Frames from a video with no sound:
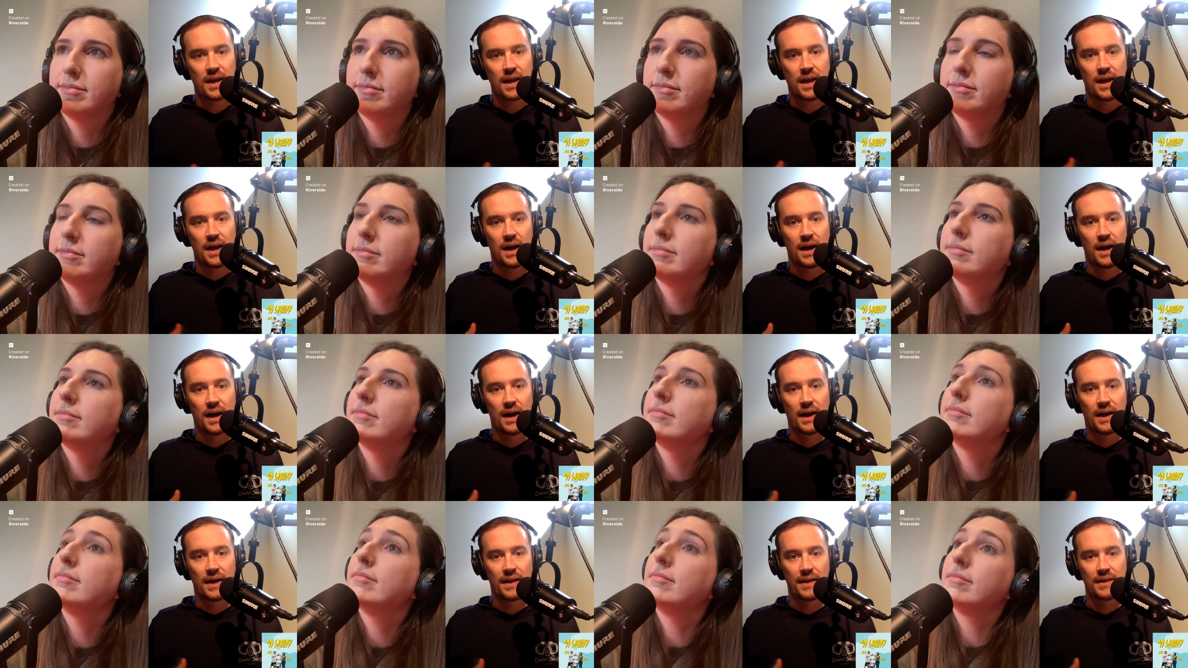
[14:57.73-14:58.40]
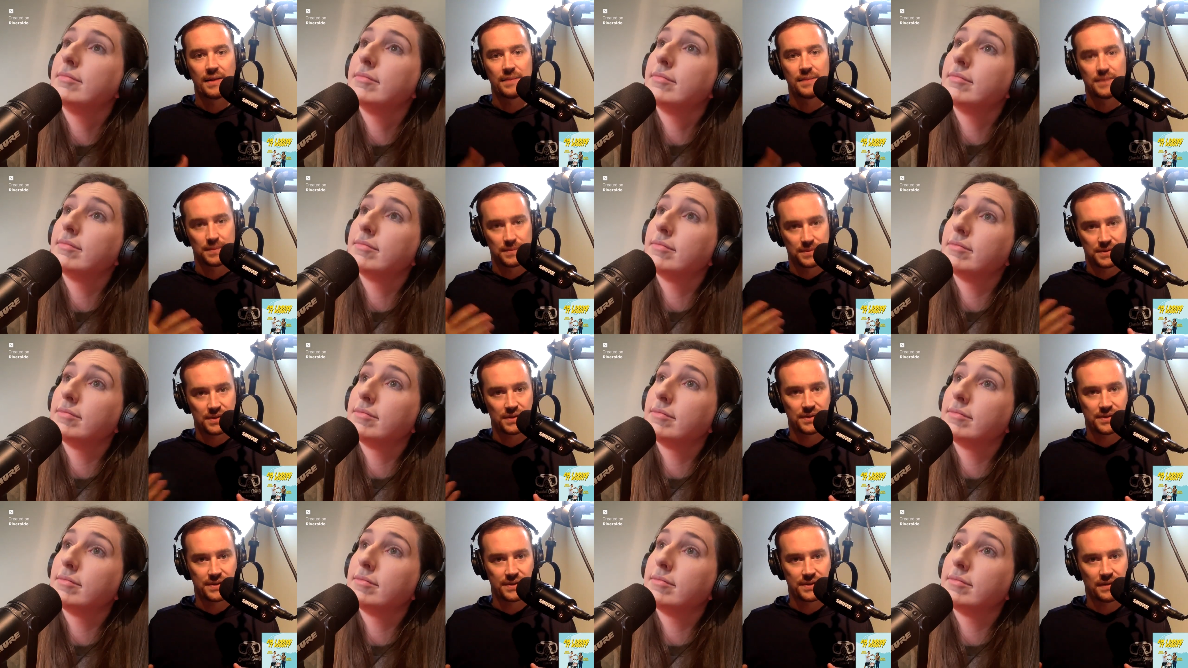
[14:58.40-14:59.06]
Speaker 1: Uh, I'm, I'm, still
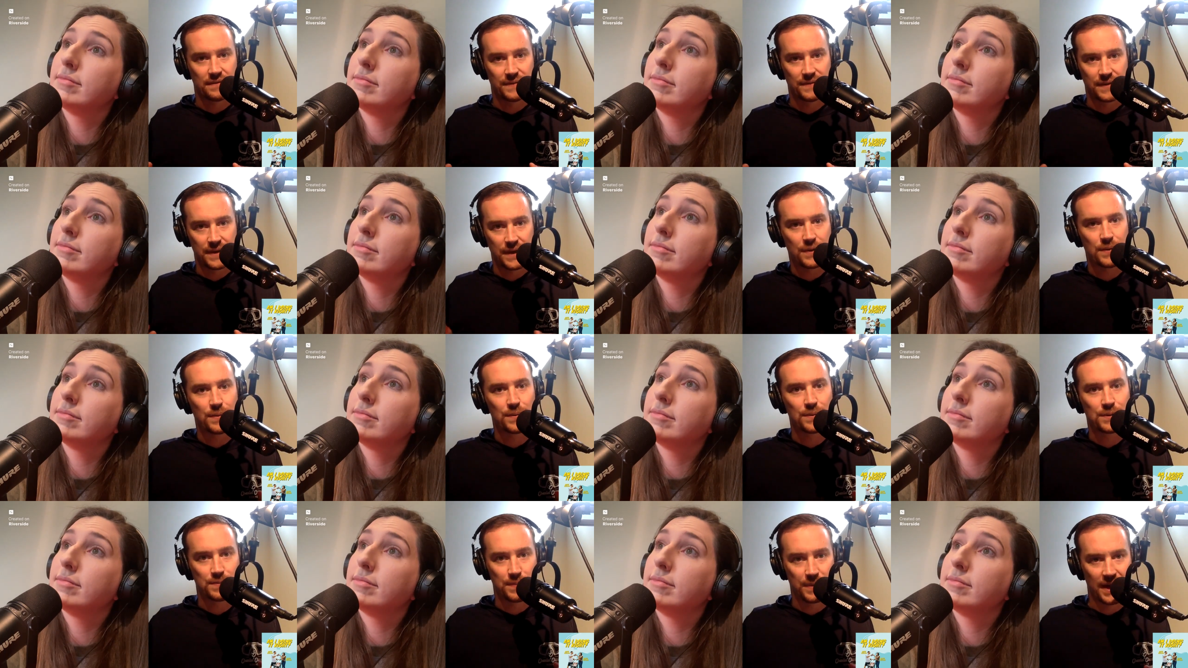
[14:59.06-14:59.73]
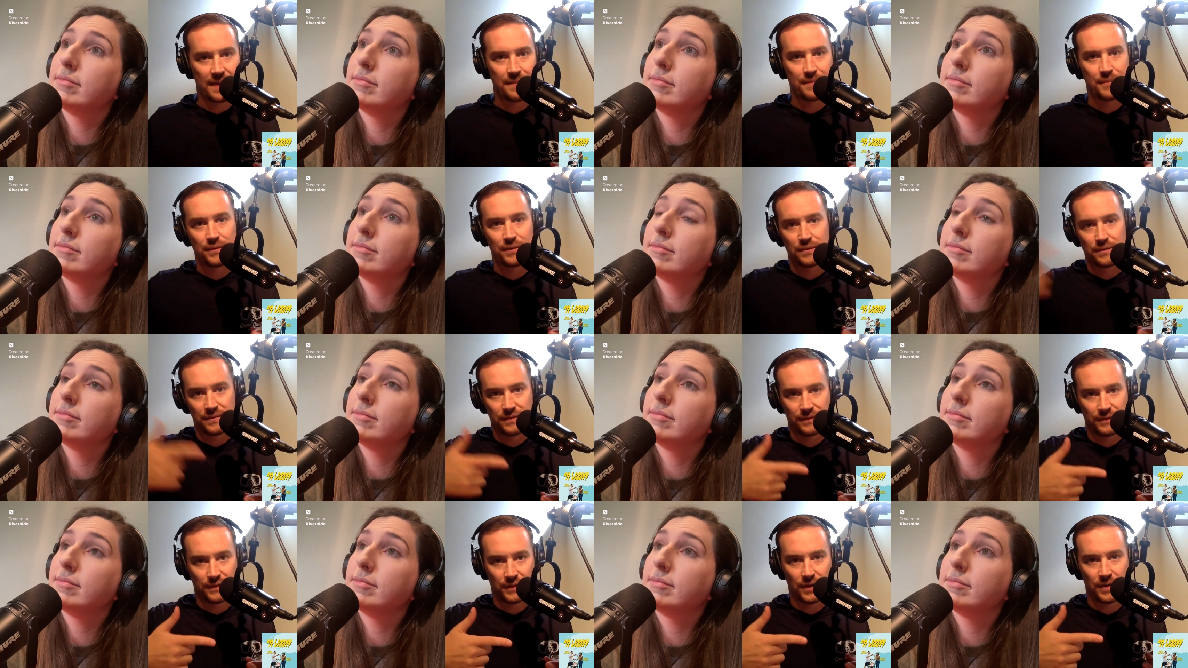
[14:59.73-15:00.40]
selling vehicles, but I moved
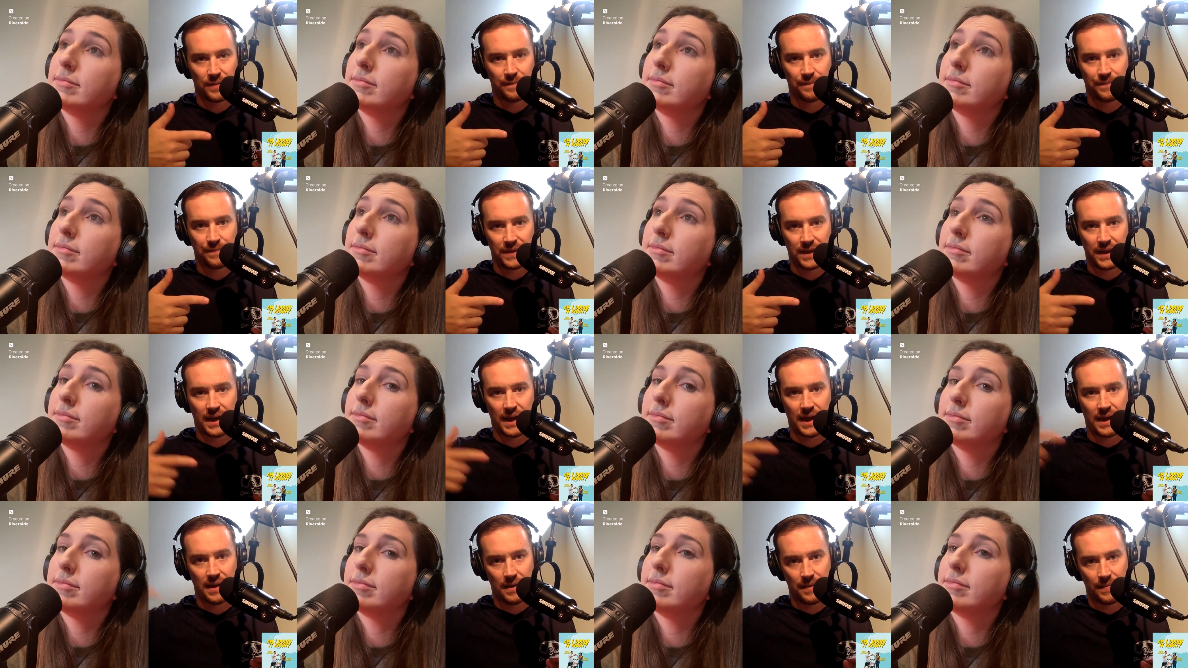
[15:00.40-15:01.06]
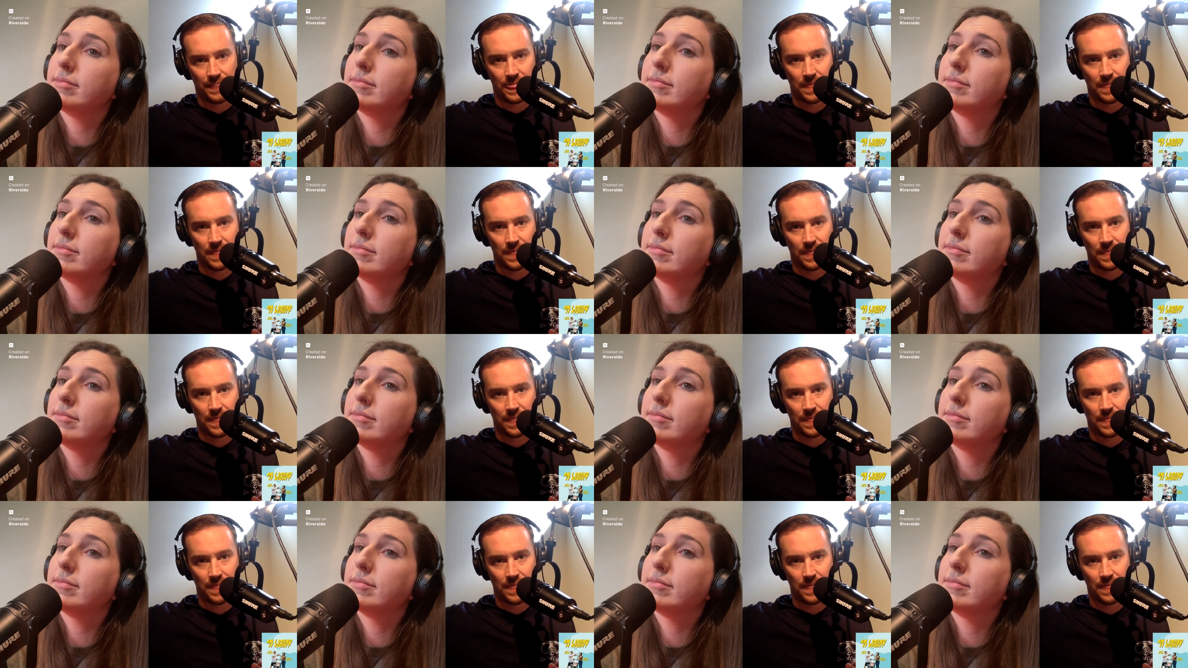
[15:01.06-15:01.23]
from uh,